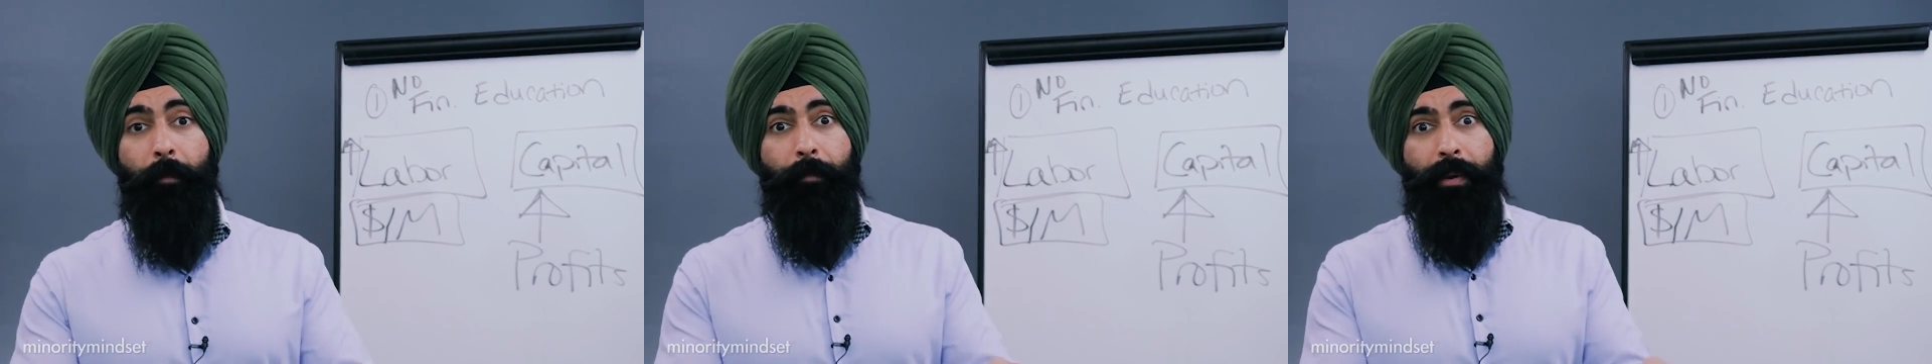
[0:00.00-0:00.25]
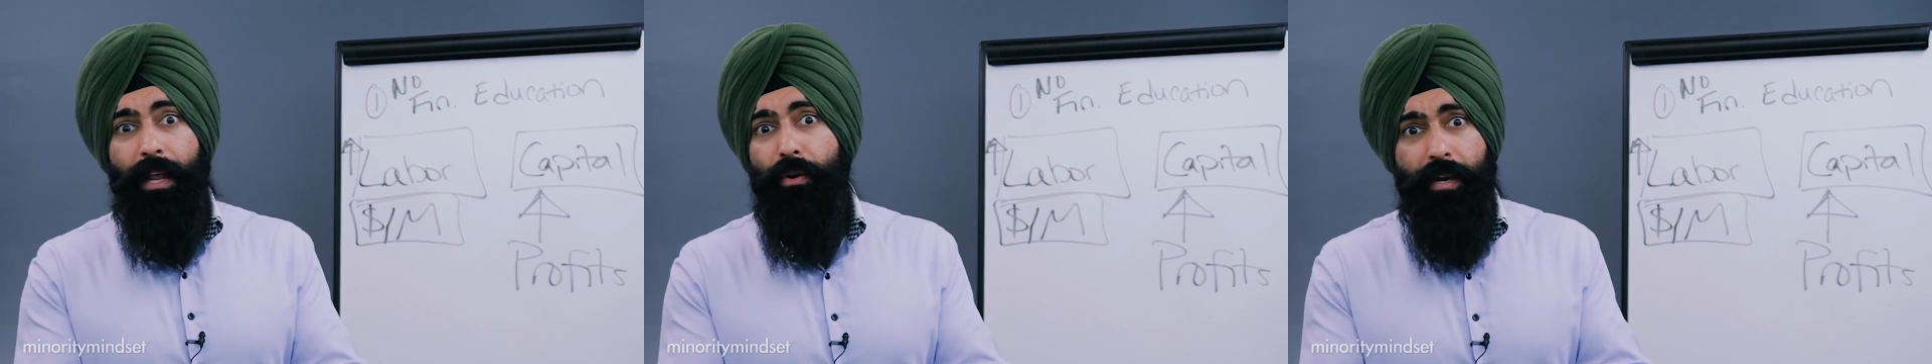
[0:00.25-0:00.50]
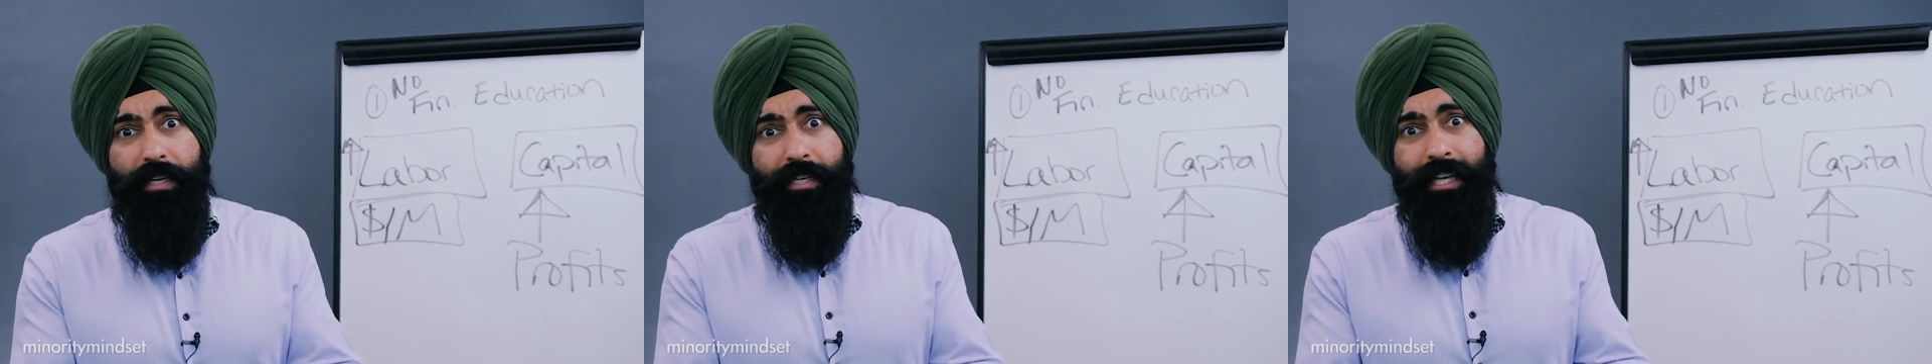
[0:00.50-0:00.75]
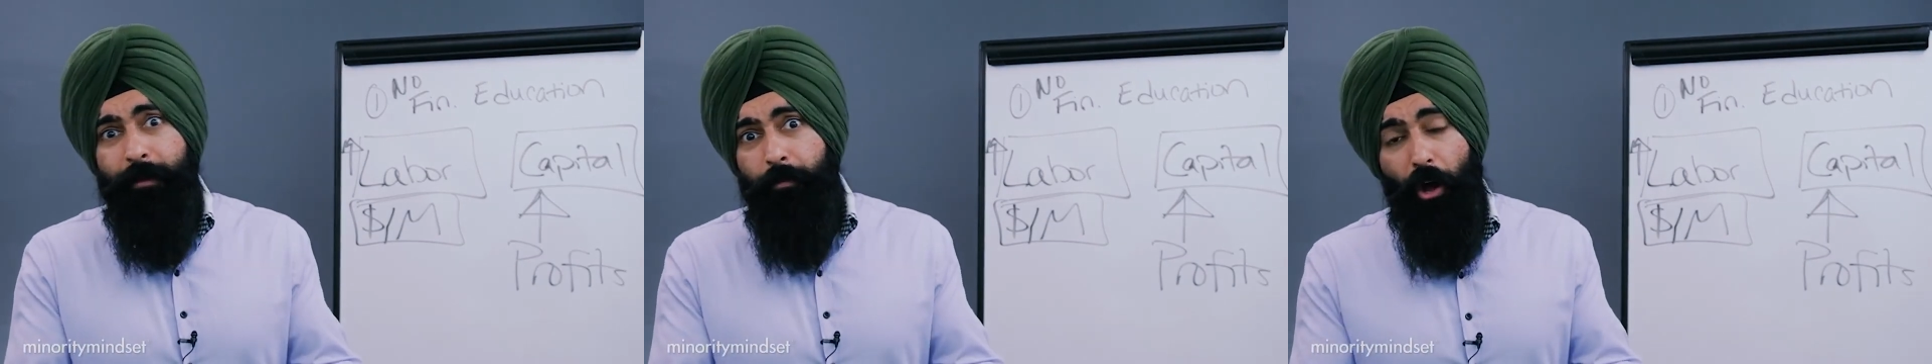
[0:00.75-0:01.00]
but I don't get to
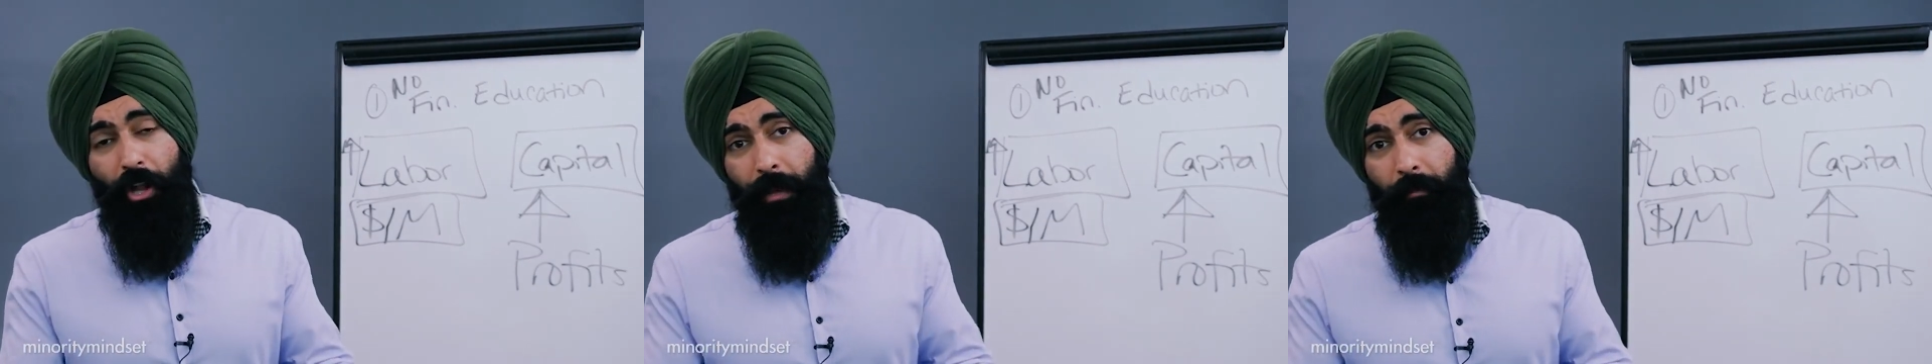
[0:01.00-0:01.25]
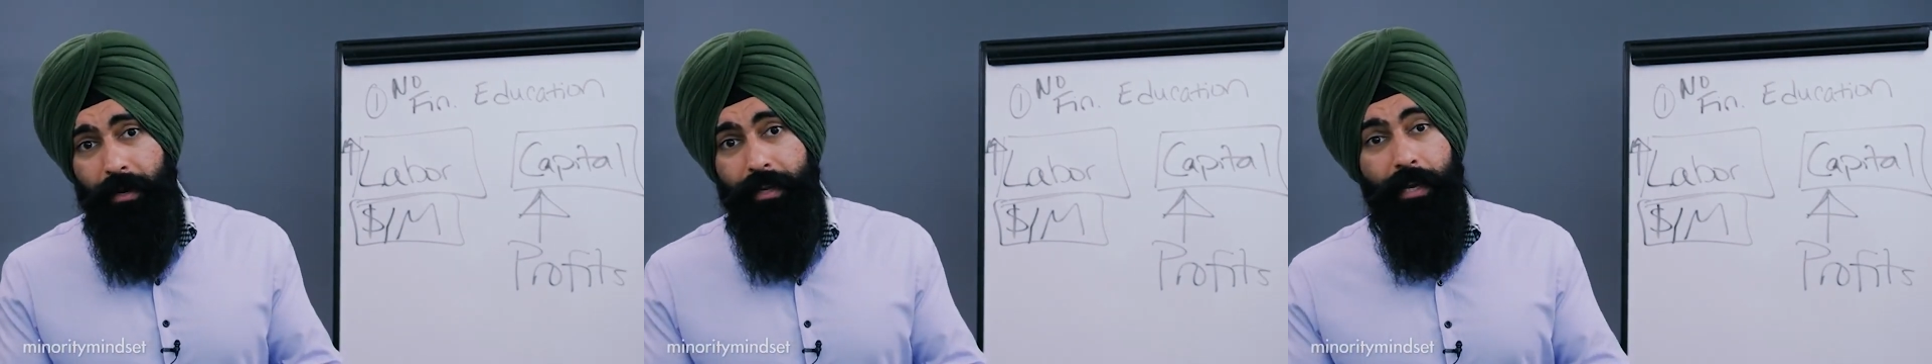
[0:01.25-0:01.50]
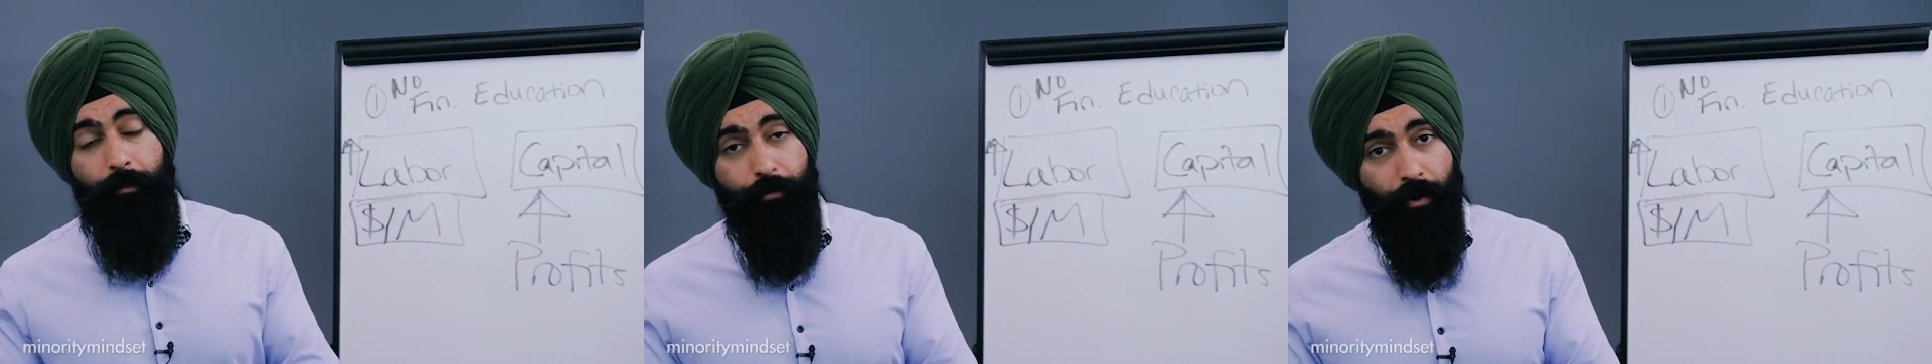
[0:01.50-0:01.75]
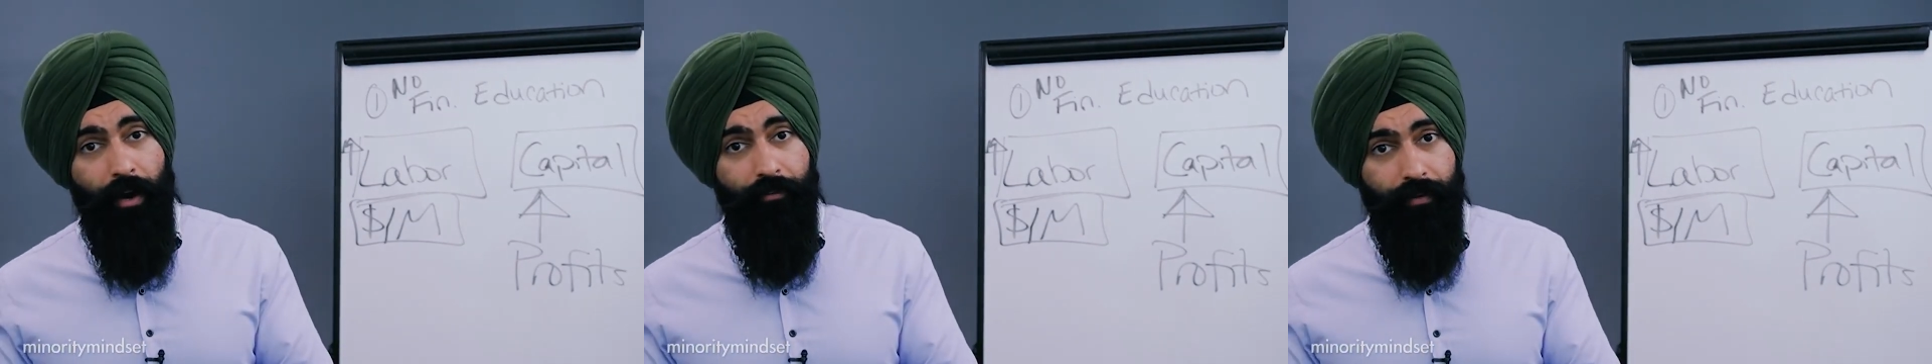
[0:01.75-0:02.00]
keep all the money in
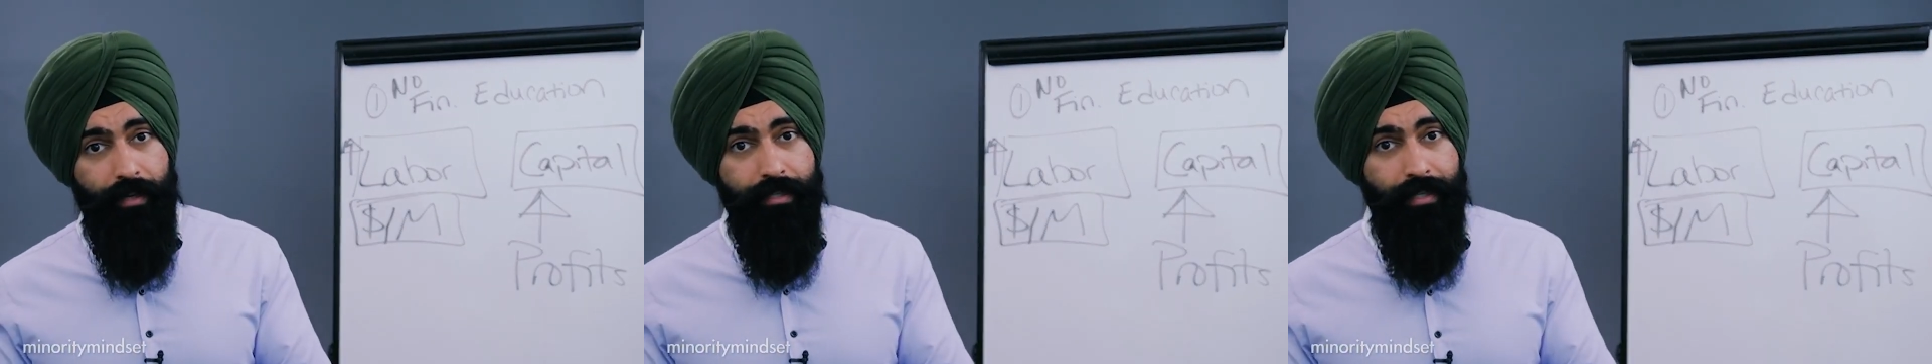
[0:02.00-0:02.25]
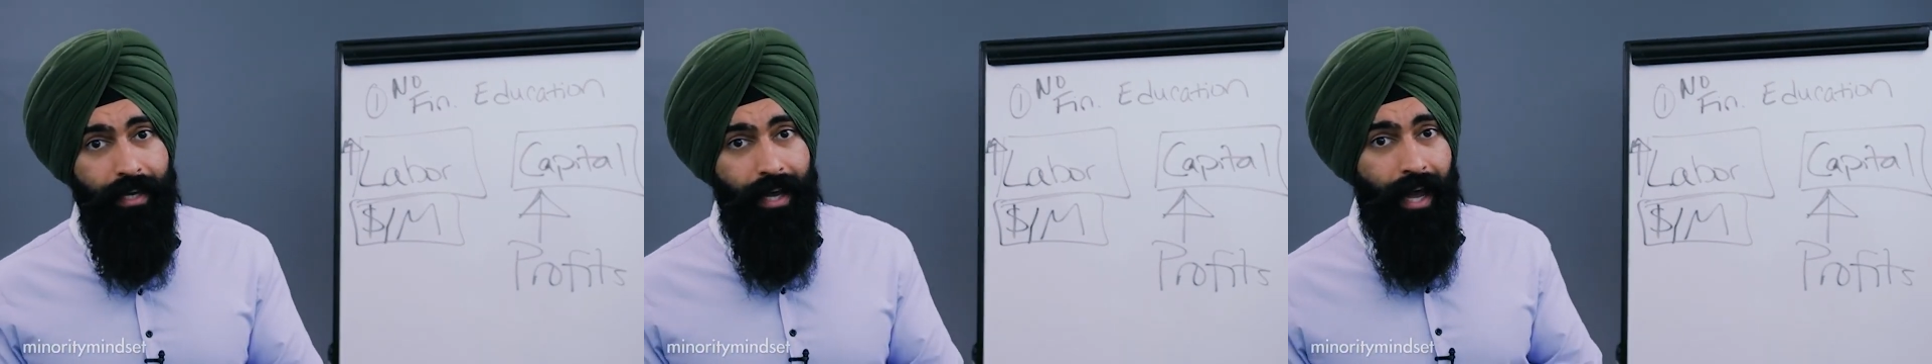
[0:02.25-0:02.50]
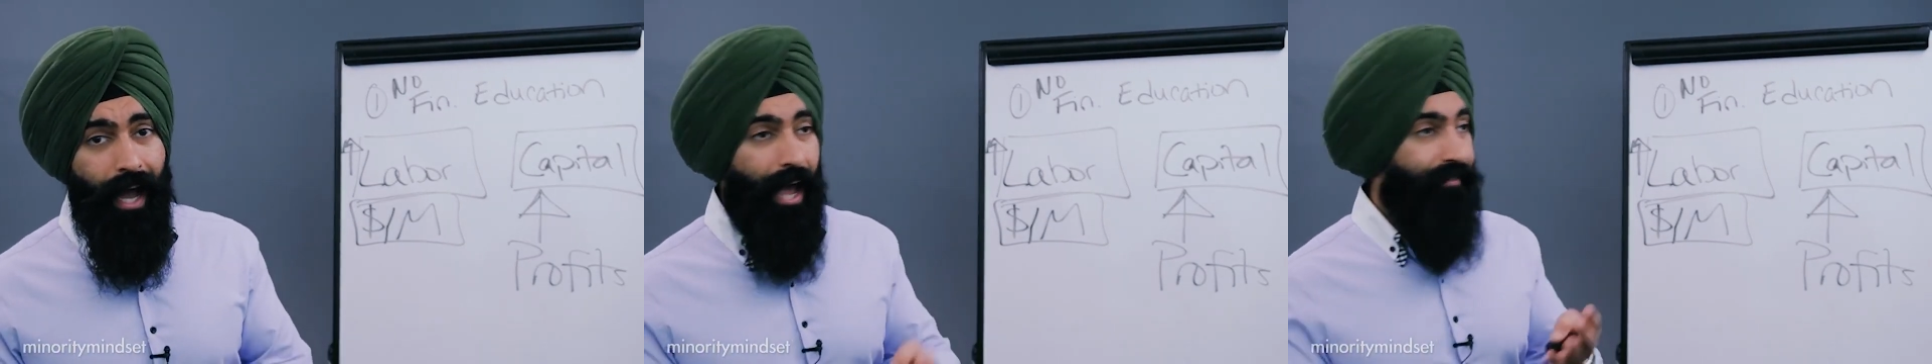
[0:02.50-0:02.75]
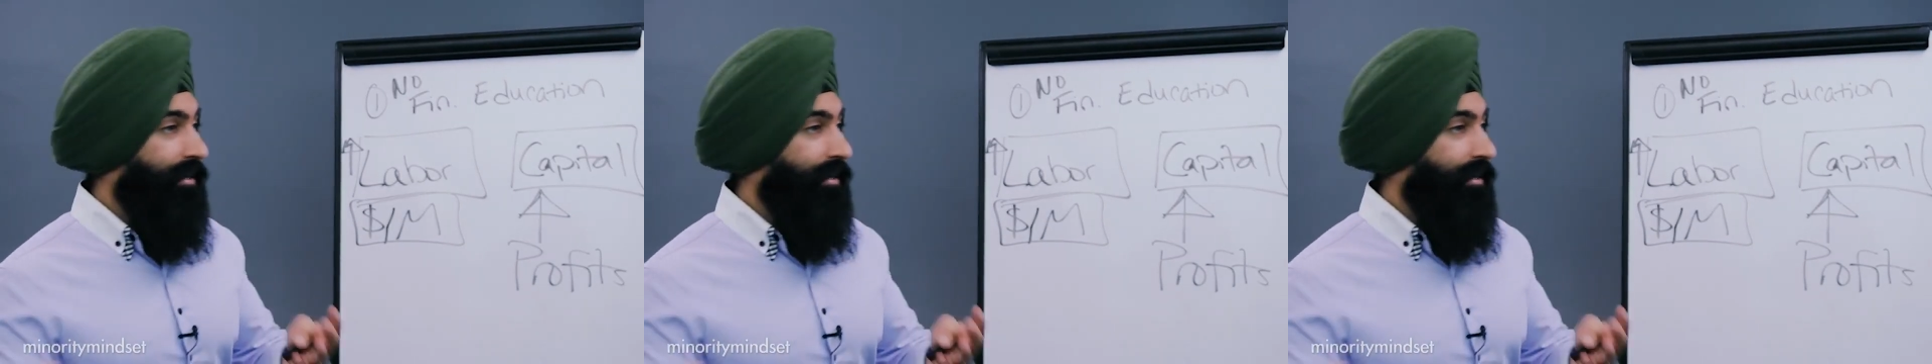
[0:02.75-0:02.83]
profit. I have